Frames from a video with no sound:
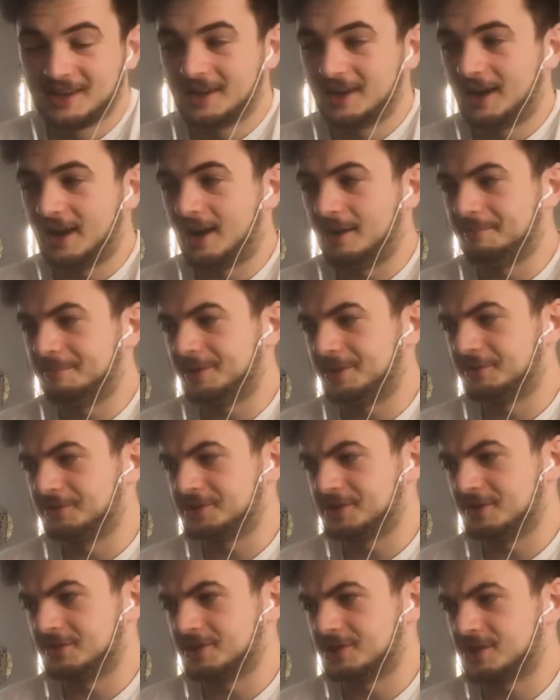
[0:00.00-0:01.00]
but
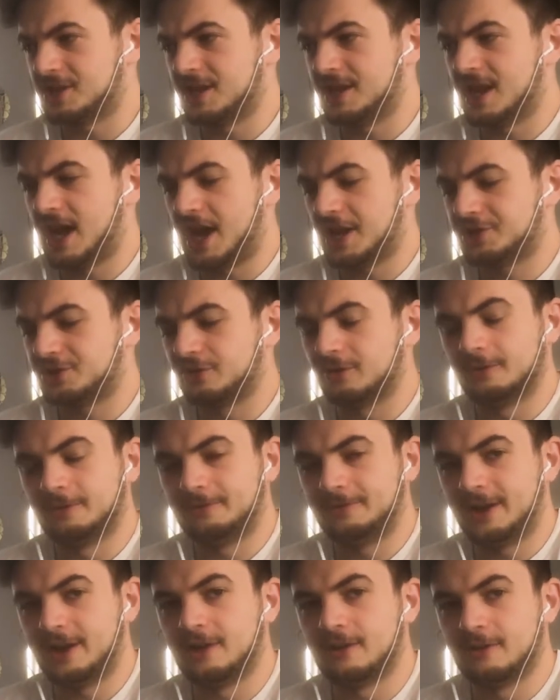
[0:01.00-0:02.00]
also just a natural
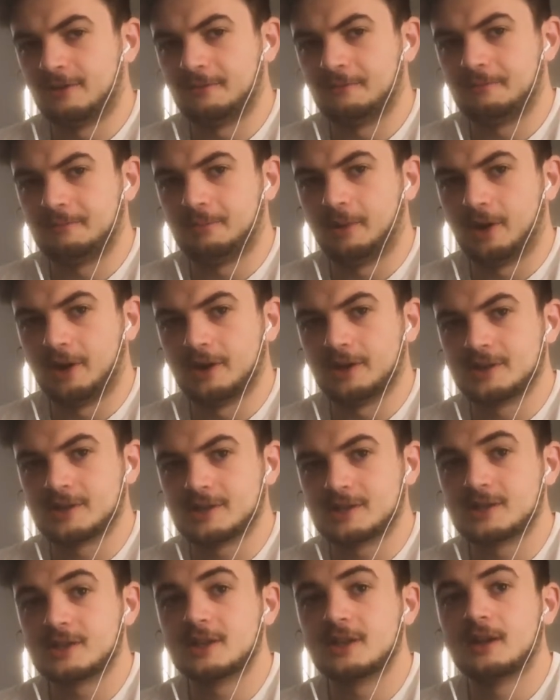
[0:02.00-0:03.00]
fear of
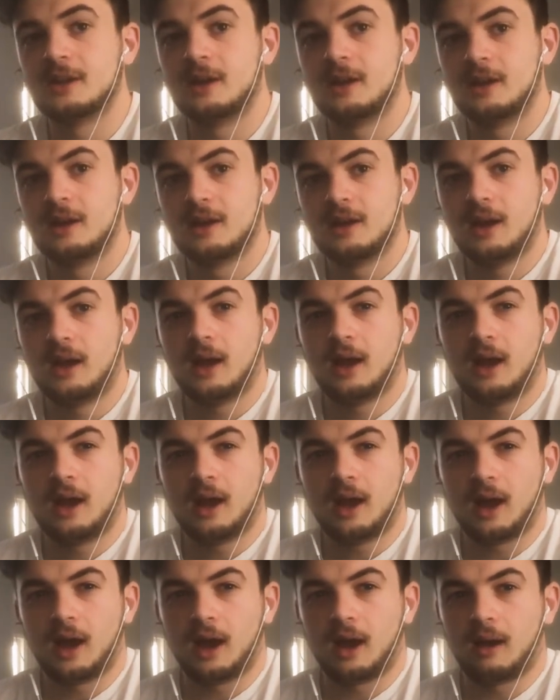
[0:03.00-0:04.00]
birds,
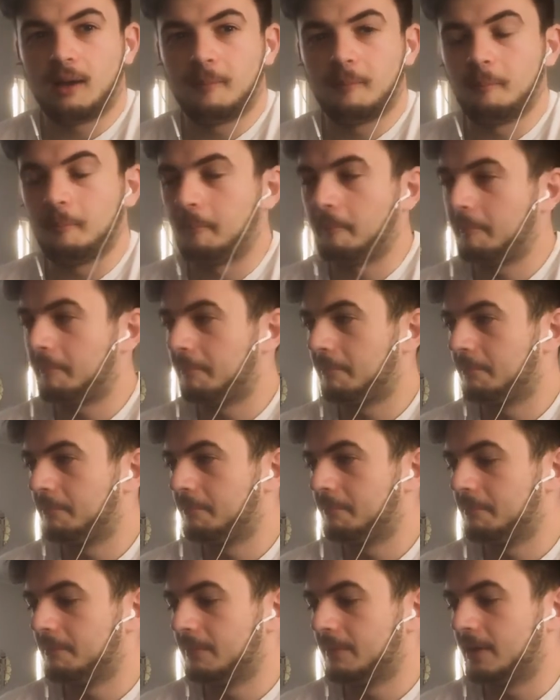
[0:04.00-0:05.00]
and
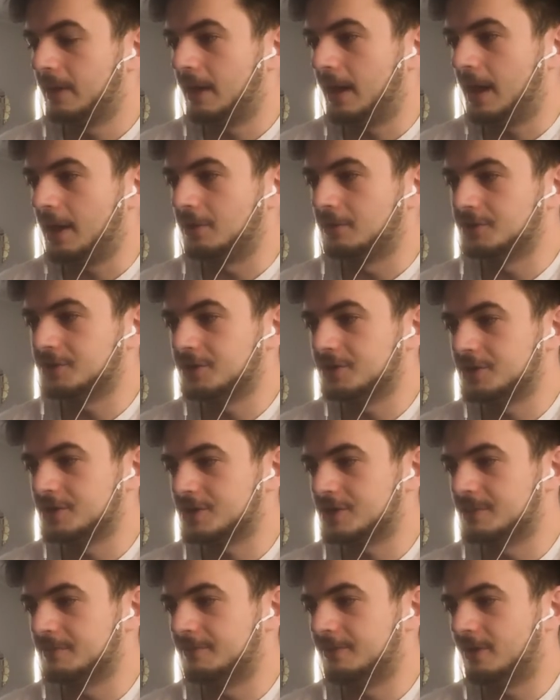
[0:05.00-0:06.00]
also just
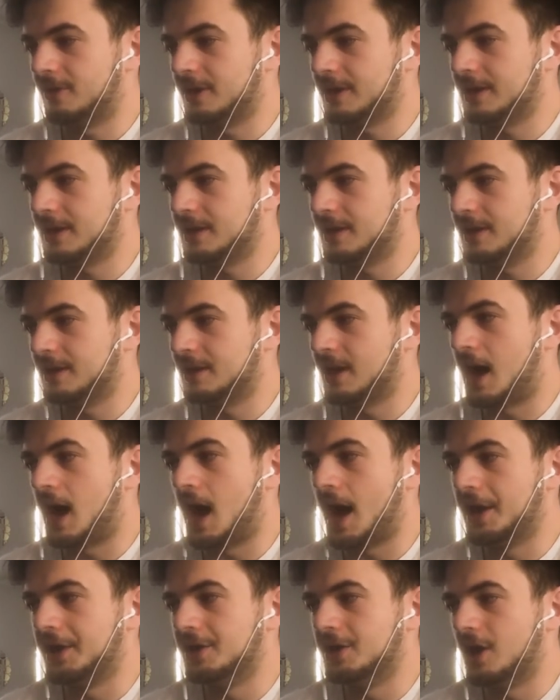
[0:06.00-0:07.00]
some very
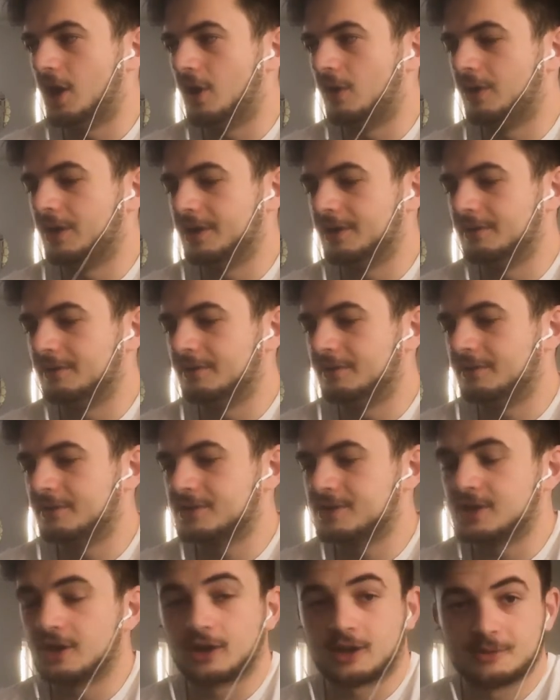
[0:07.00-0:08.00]
unknown
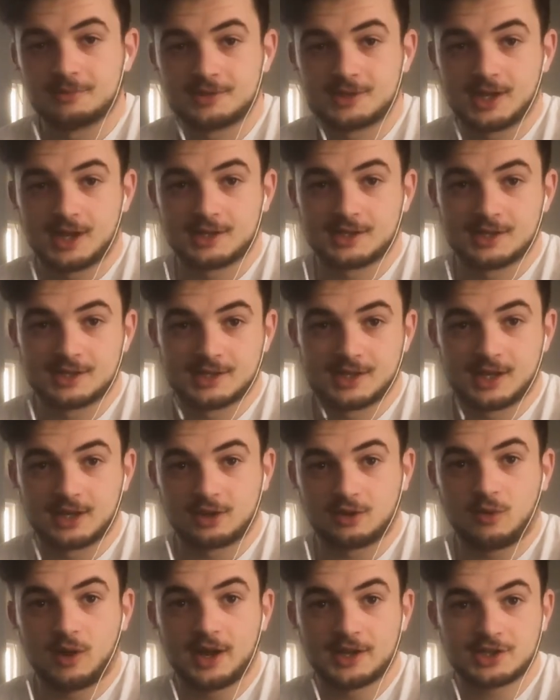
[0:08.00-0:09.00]
circumstances that are
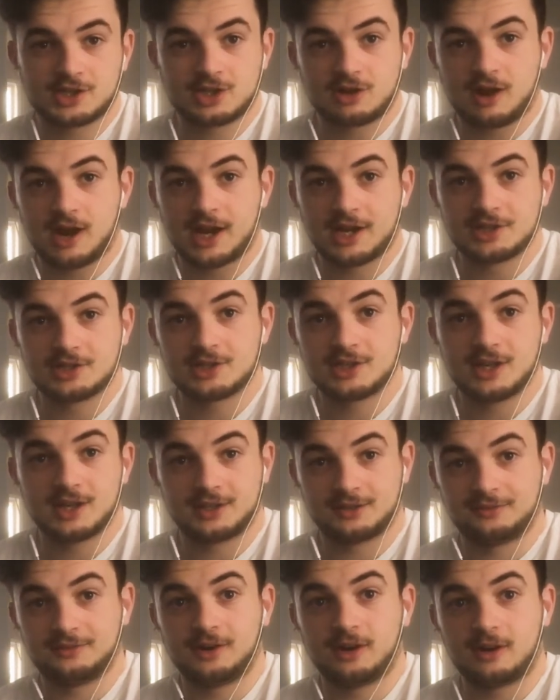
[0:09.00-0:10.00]
quite strange.
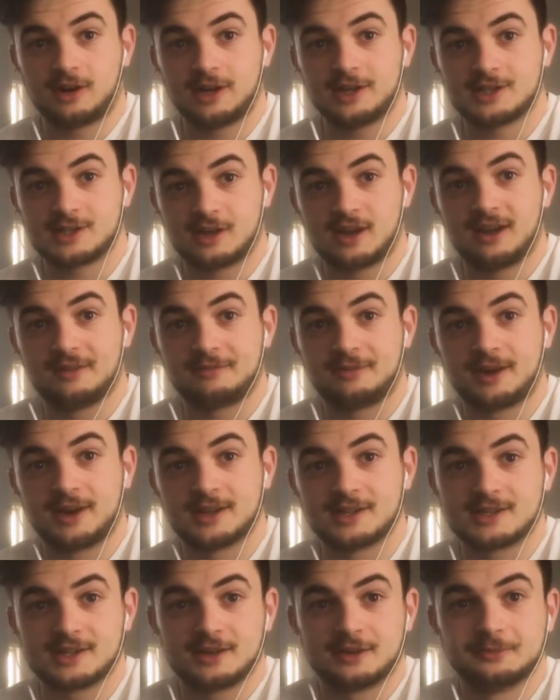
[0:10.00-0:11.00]
It's very sci-fi,
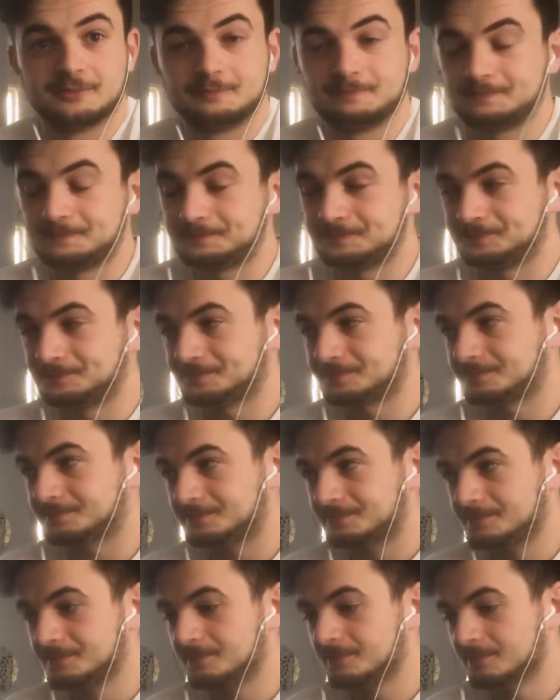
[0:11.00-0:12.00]
so
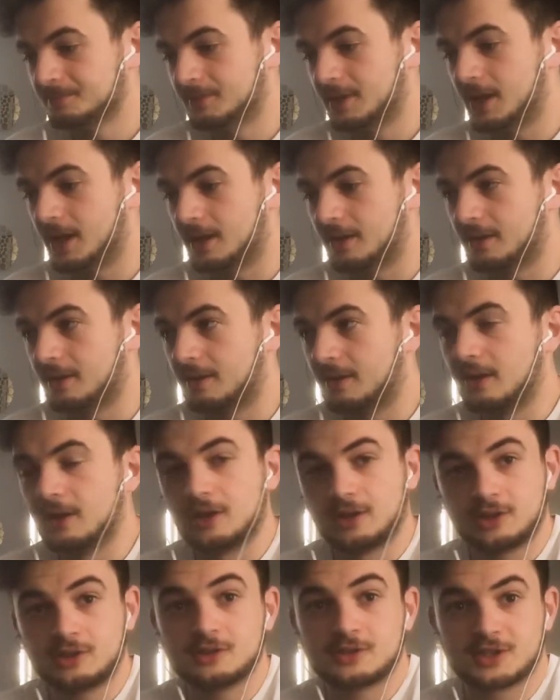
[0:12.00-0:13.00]
yeah,
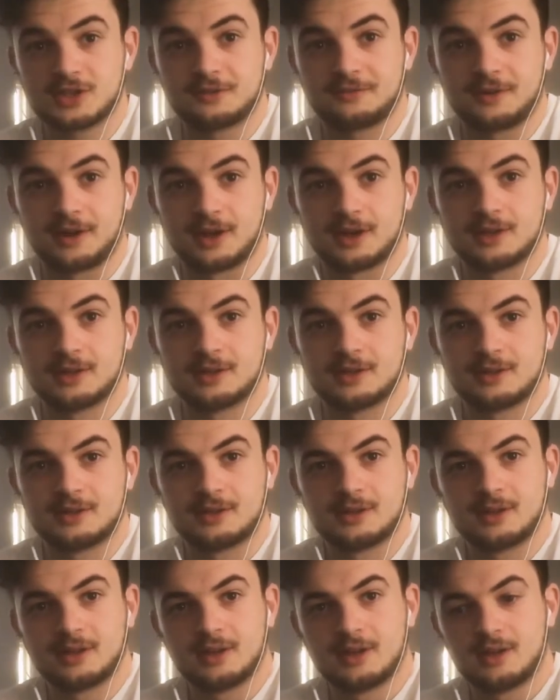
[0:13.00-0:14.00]
good so far.
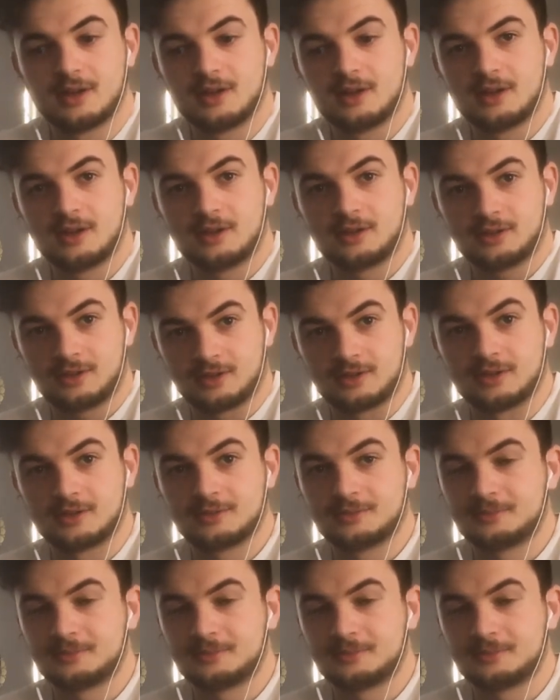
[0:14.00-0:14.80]
Good.